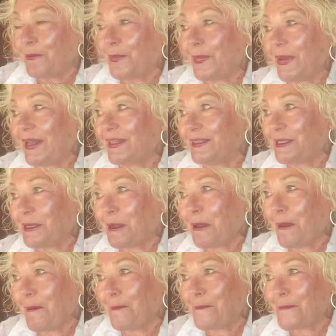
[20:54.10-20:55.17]
But
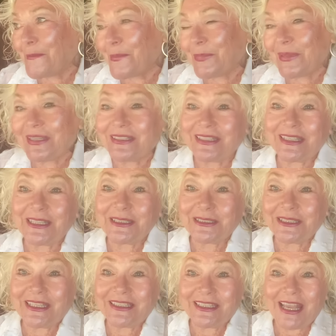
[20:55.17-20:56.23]
um, th th
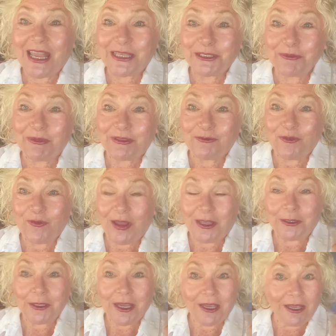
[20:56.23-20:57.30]
this has been
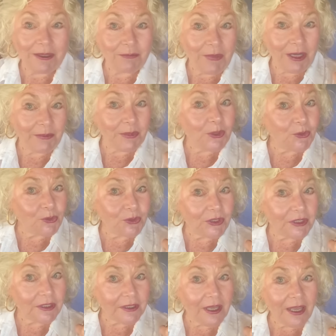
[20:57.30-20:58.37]
fun, and my
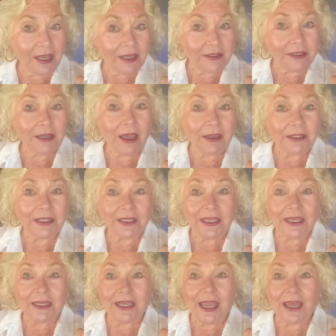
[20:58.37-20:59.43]
moose has gotten a
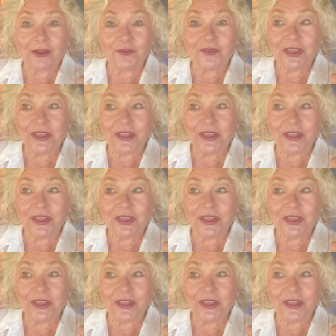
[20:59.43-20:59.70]
kick out of